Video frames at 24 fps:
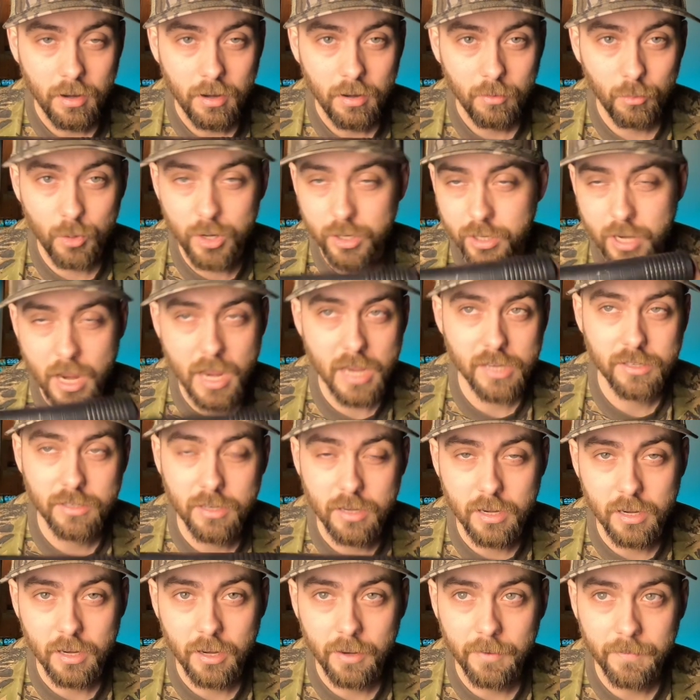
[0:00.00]
we
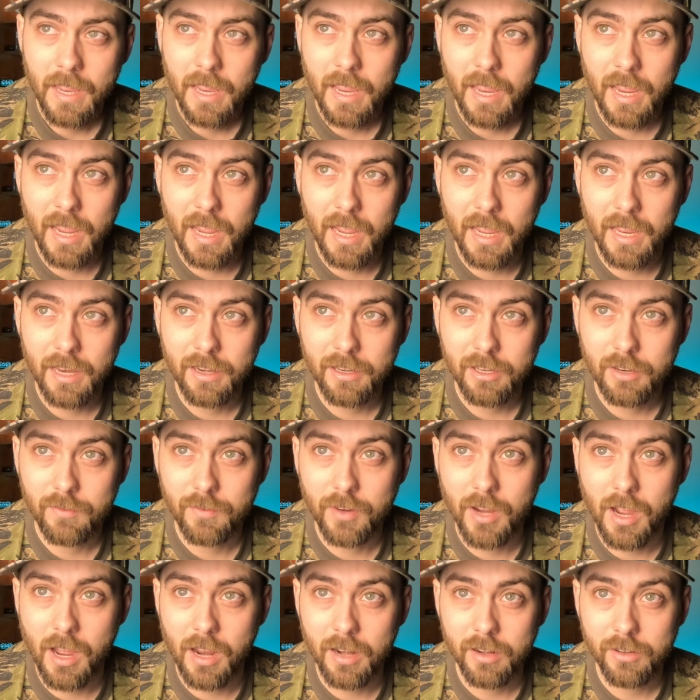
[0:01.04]
tested it. And you've
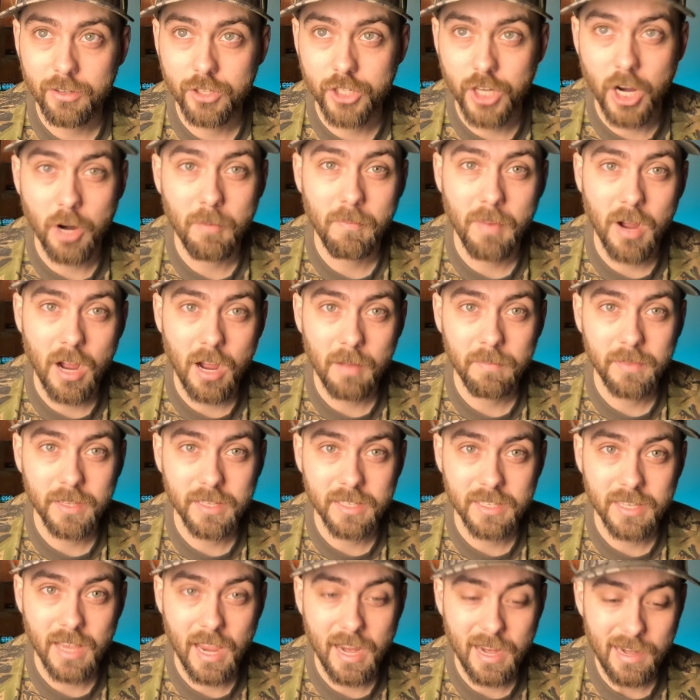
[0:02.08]
got Joe Bob
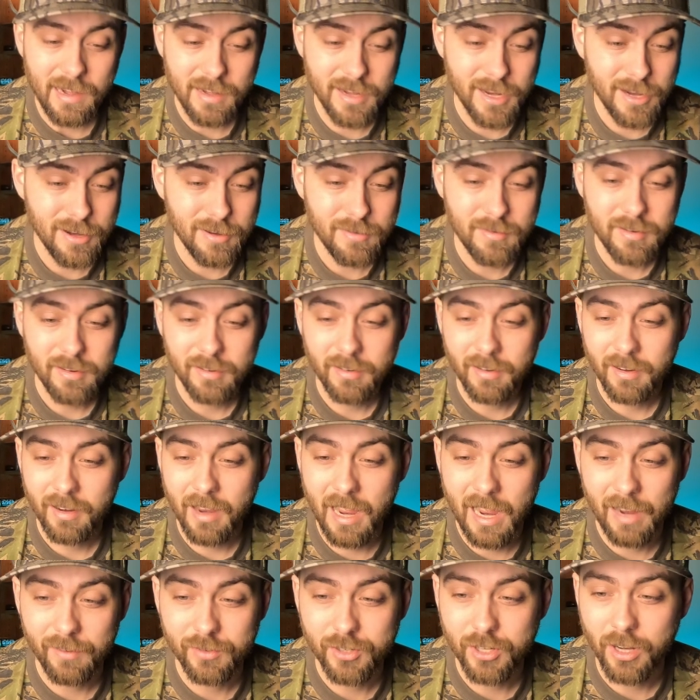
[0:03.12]
that's saying, dude,
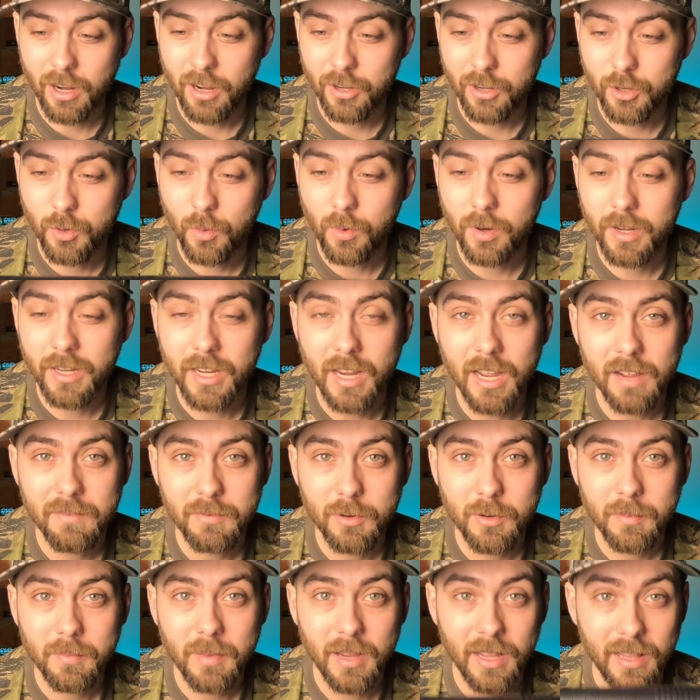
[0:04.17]
I've shot 20 of
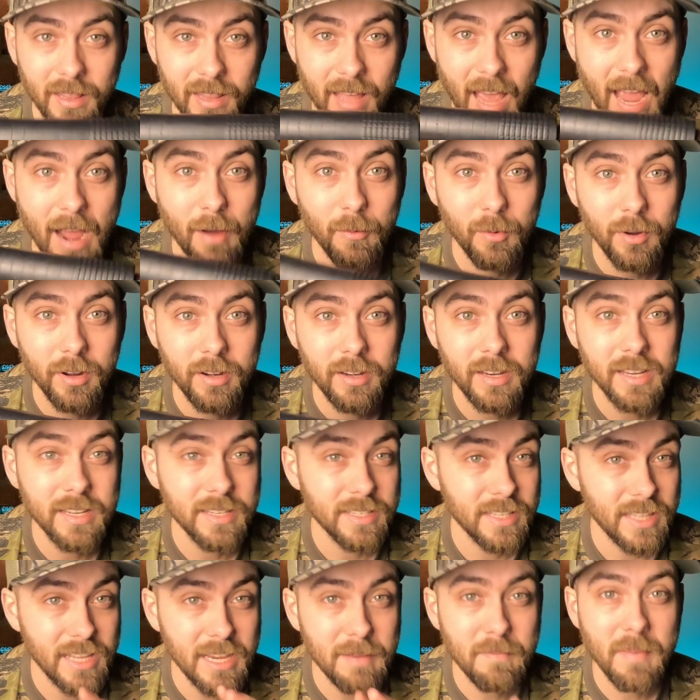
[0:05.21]
them, and that one
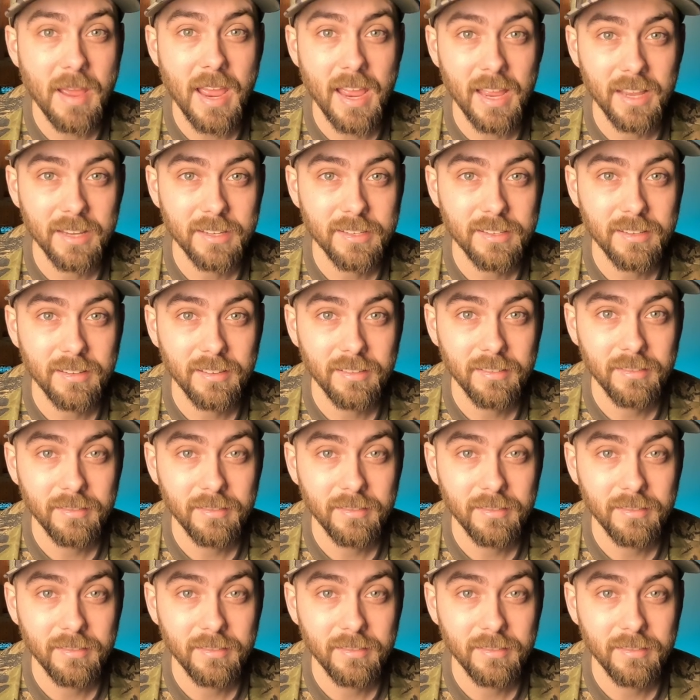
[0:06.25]
is the best.